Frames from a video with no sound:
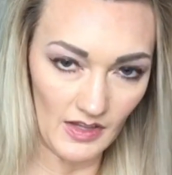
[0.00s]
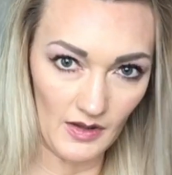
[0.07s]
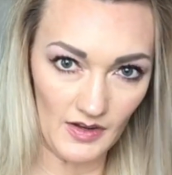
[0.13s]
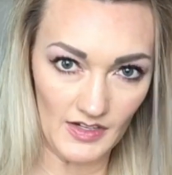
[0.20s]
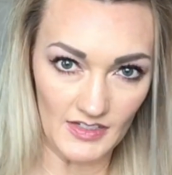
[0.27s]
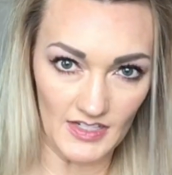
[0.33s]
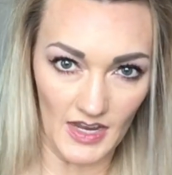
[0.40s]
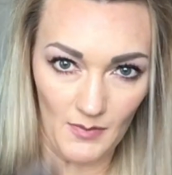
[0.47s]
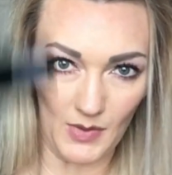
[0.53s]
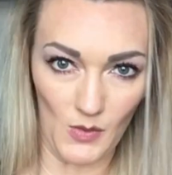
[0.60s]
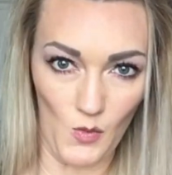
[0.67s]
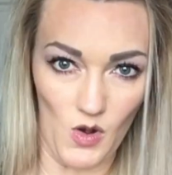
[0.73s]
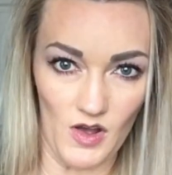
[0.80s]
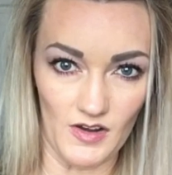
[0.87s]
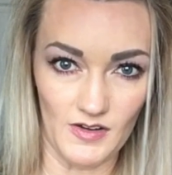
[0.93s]
I'm going to take my
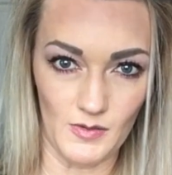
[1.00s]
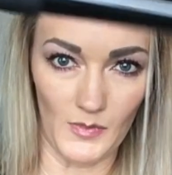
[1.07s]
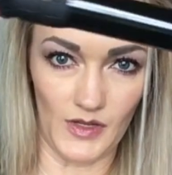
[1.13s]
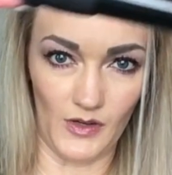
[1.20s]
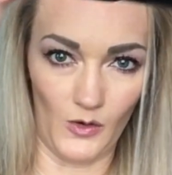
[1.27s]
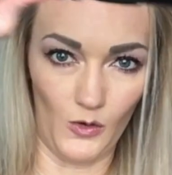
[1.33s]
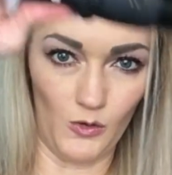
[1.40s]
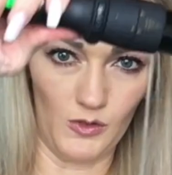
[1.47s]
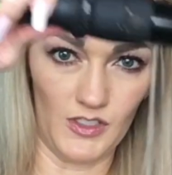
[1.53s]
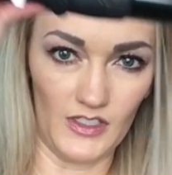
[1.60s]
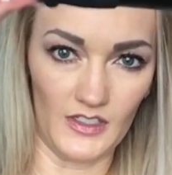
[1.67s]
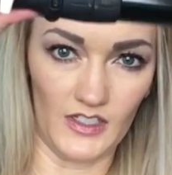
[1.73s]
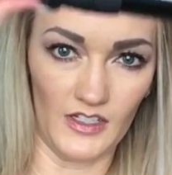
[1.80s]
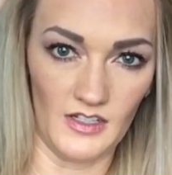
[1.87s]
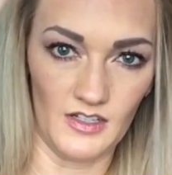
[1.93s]
wand. I'm going to hold
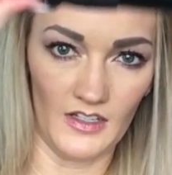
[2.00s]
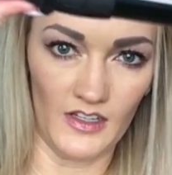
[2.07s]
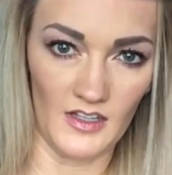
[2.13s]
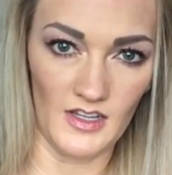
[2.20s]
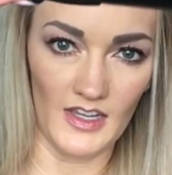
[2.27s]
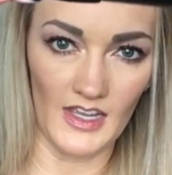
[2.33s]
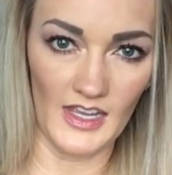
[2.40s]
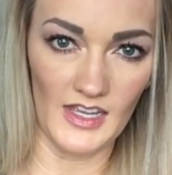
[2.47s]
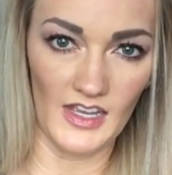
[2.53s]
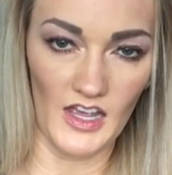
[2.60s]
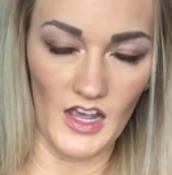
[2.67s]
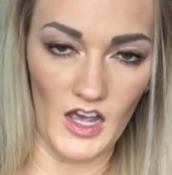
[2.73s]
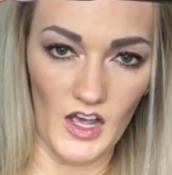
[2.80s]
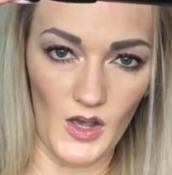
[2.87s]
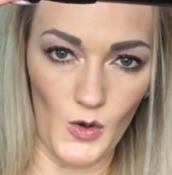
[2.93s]
it
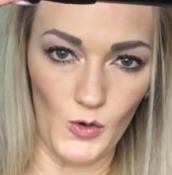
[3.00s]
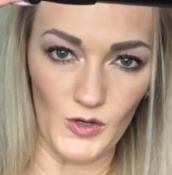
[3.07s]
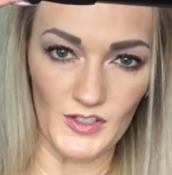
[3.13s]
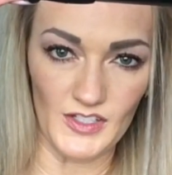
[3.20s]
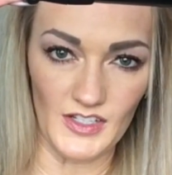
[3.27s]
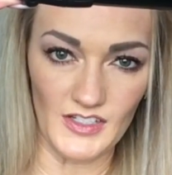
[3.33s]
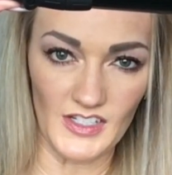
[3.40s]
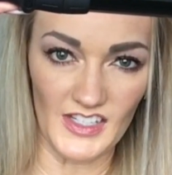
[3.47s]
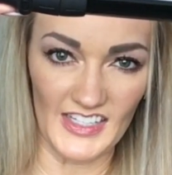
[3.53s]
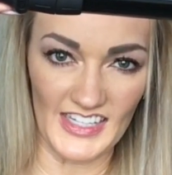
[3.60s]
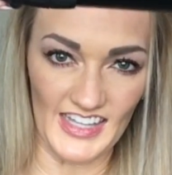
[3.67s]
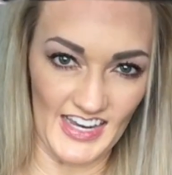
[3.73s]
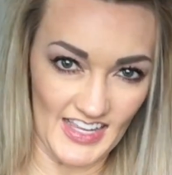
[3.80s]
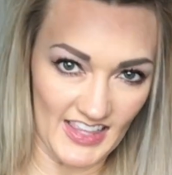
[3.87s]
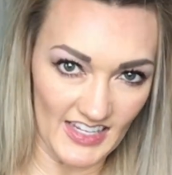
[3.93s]

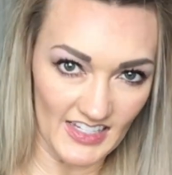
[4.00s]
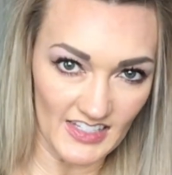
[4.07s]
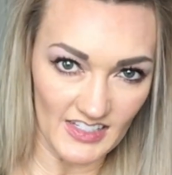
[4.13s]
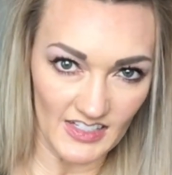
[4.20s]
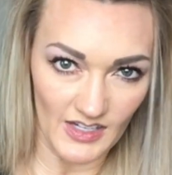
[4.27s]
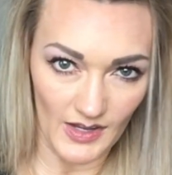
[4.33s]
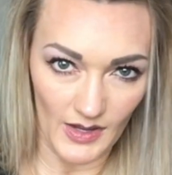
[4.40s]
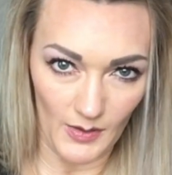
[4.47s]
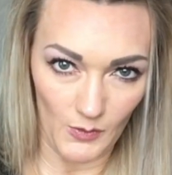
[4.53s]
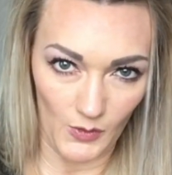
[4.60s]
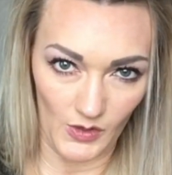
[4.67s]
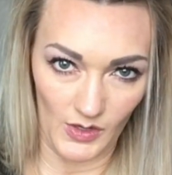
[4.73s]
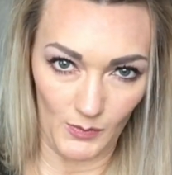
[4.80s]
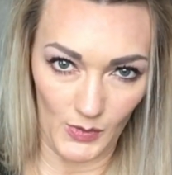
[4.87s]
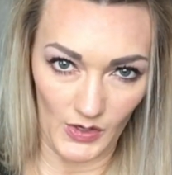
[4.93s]
horizontally like this. I'm
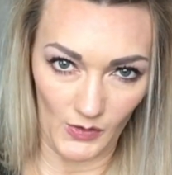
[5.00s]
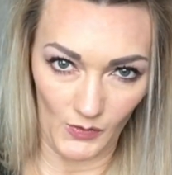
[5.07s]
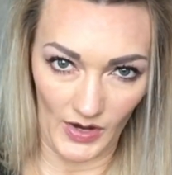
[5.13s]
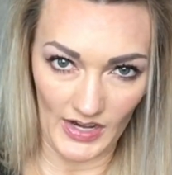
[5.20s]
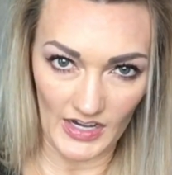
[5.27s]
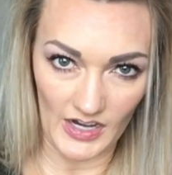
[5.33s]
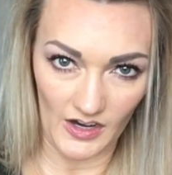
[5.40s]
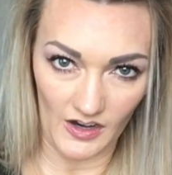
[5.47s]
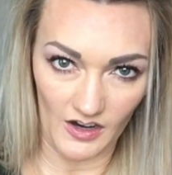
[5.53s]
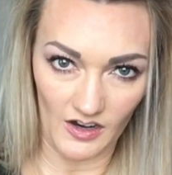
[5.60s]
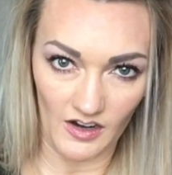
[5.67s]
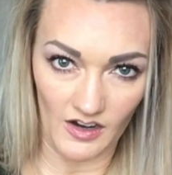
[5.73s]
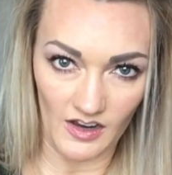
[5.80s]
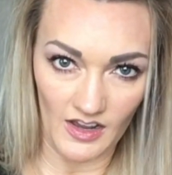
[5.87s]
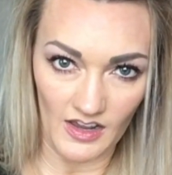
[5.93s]
going to put it right
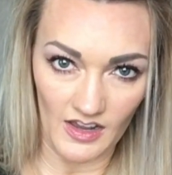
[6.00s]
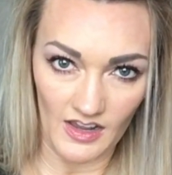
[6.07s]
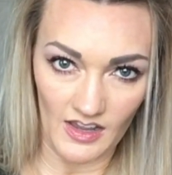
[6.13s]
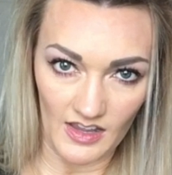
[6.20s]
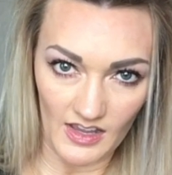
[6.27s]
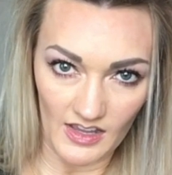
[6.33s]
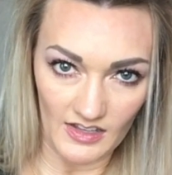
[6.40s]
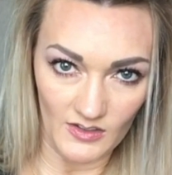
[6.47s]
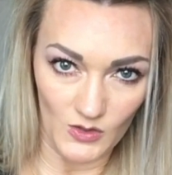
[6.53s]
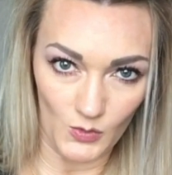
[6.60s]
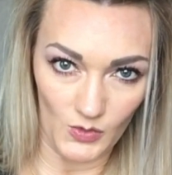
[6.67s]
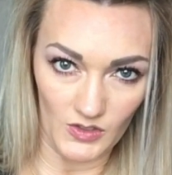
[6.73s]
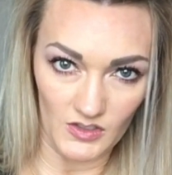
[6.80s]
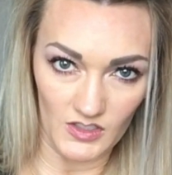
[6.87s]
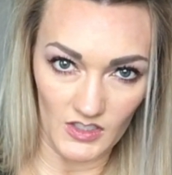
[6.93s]
here
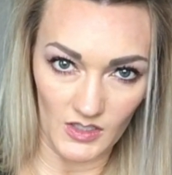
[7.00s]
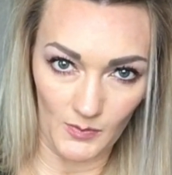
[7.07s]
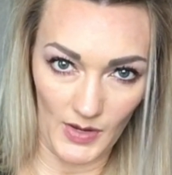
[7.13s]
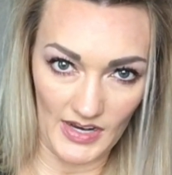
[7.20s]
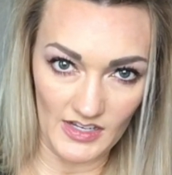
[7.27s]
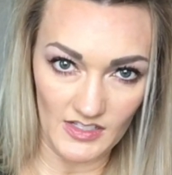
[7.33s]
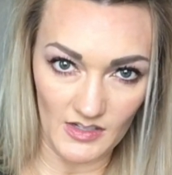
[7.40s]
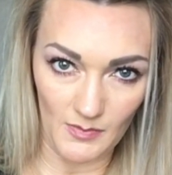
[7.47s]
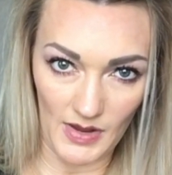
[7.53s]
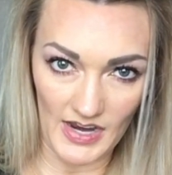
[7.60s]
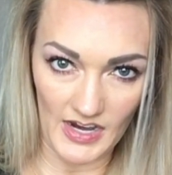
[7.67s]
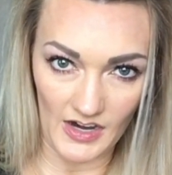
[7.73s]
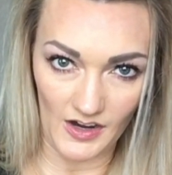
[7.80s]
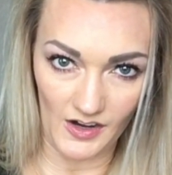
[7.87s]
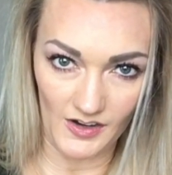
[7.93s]
towards the base of my
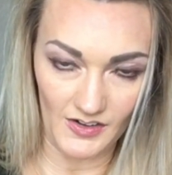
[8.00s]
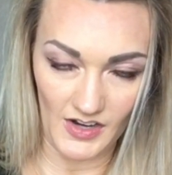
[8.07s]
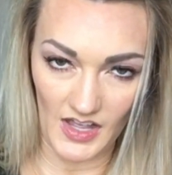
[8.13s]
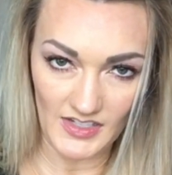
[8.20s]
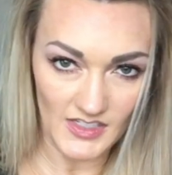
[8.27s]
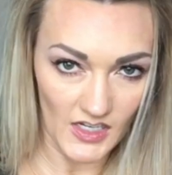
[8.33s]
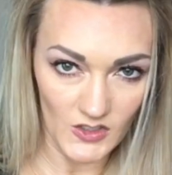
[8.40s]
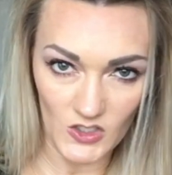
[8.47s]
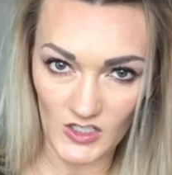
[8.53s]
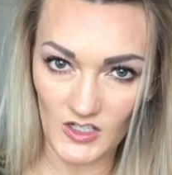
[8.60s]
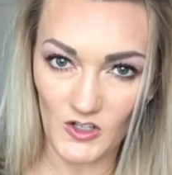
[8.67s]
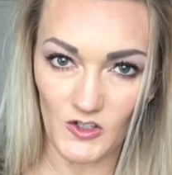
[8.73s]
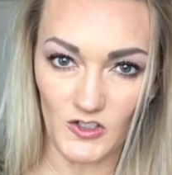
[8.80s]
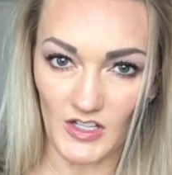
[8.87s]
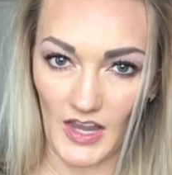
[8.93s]
hair, not
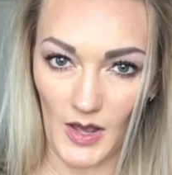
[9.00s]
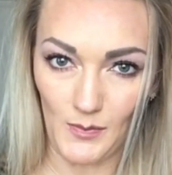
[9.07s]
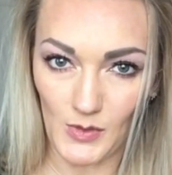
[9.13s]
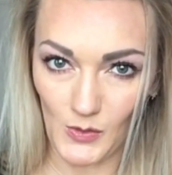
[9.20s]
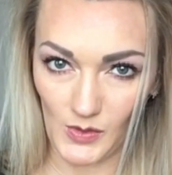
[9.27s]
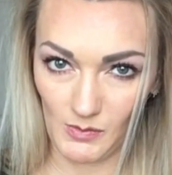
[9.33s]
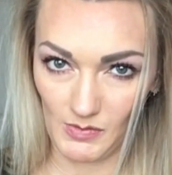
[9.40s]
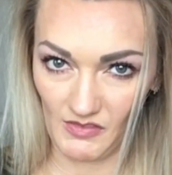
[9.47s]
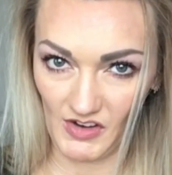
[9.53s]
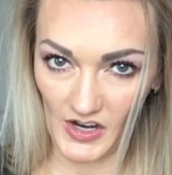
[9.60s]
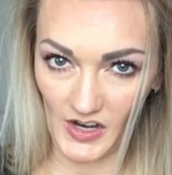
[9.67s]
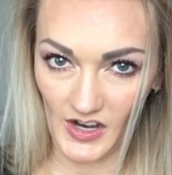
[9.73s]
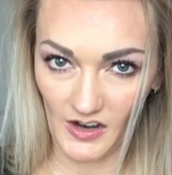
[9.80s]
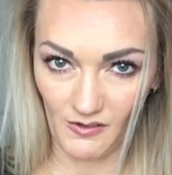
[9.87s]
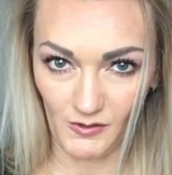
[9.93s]
touching your scalp. You want to be
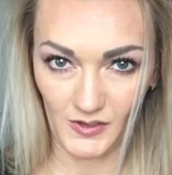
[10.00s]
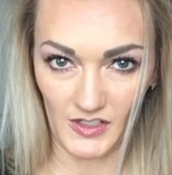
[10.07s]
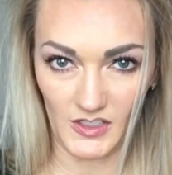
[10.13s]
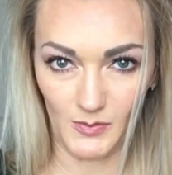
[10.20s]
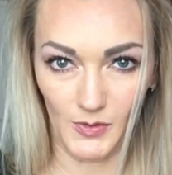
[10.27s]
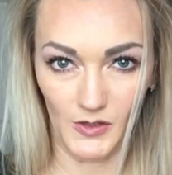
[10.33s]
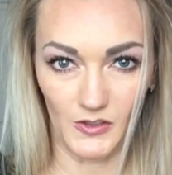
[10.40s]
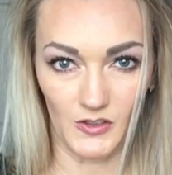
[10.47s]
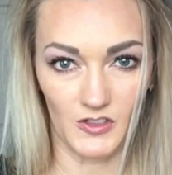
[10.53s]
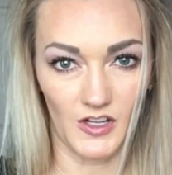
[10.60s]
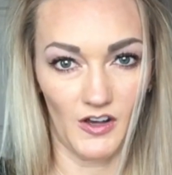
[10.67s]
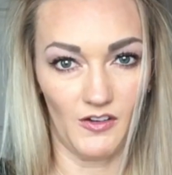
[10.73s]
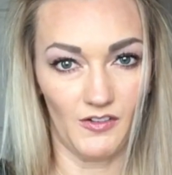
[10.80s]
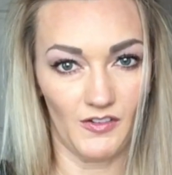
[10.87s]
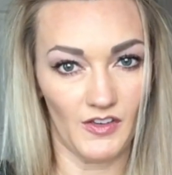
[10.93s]
very careful not to burn
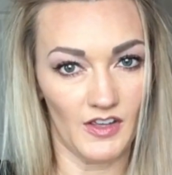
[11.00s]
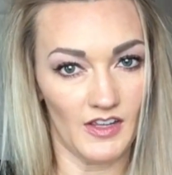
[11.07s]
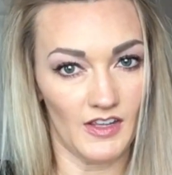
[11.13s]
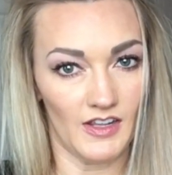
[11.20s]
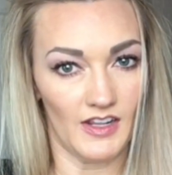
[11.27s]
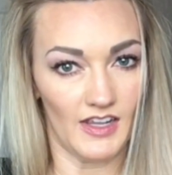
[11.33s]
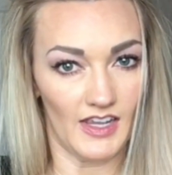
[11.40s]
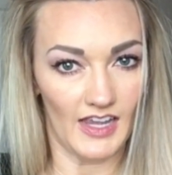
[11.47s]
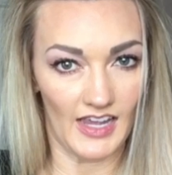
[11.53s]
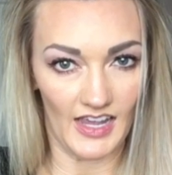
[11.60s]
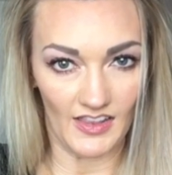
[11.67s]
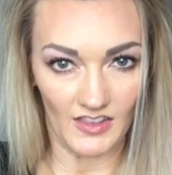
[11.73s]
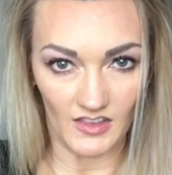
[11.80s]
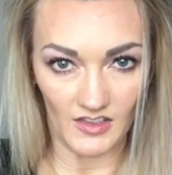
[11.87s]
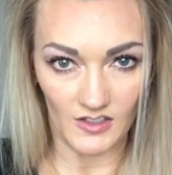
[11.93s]
yourself.
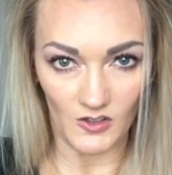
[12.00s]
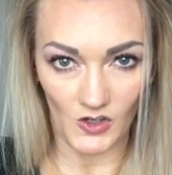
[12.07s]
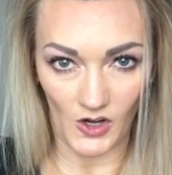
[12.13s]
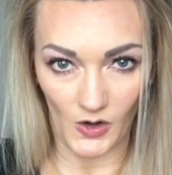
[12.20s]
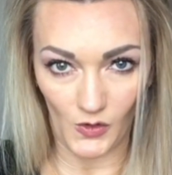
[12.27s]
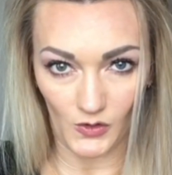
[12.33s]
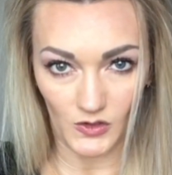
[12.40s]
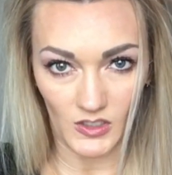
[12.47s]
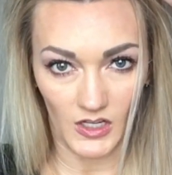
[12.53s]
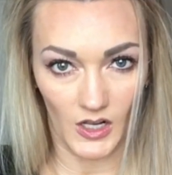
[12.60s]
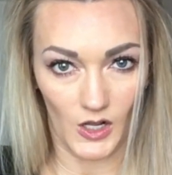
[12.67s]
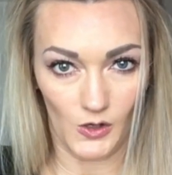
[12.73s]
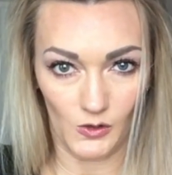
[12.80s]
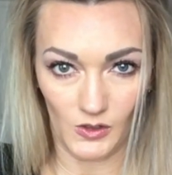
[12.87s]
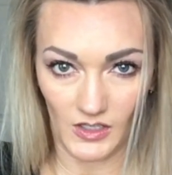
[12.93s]
And start
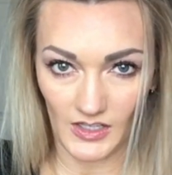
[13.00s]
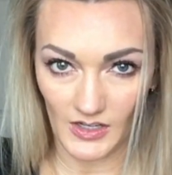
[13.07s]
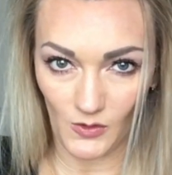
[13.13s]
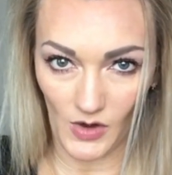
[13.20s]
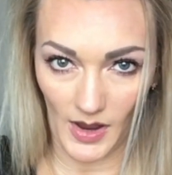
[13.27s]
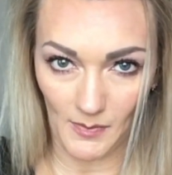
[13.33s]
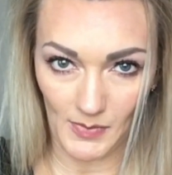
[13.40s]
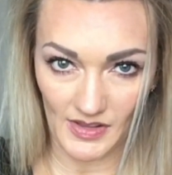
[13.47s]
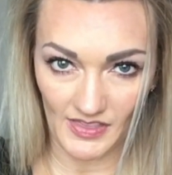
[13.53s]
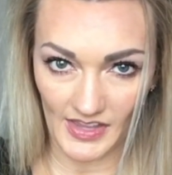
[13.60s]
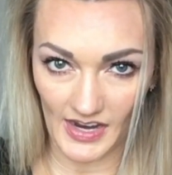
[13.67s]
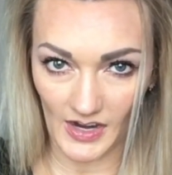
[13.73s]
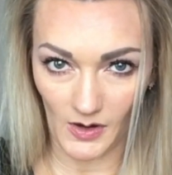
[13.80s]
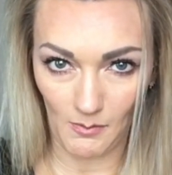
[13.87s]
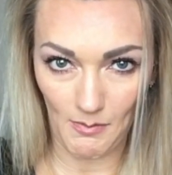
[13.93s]
slowly wrapping the
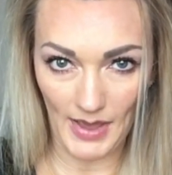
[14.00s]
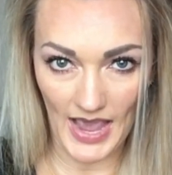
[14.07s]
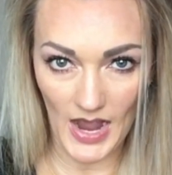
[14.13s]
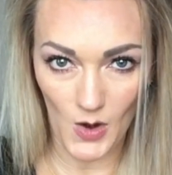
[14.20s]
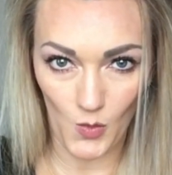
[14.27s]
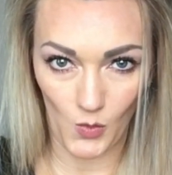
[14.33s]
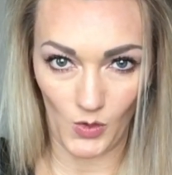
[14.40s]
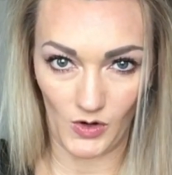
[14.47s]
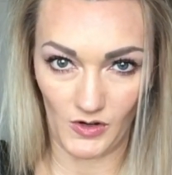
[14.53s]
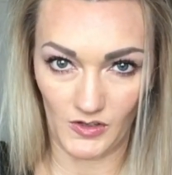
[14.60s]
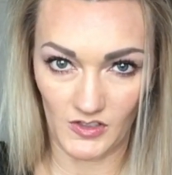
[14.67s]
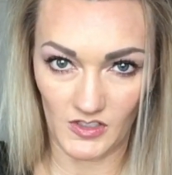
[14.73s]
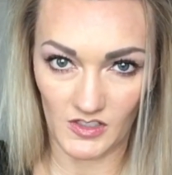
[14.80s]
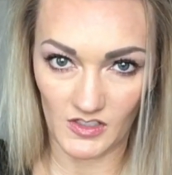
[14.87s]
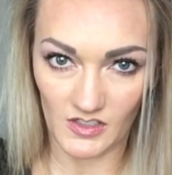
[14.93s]
hair
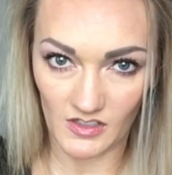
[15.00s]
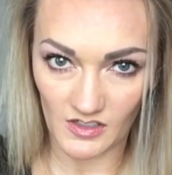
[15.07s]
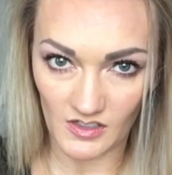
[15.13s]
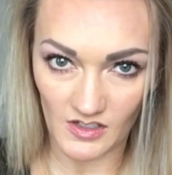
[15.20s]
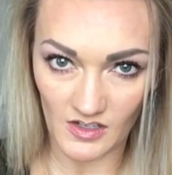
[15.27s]
backwards,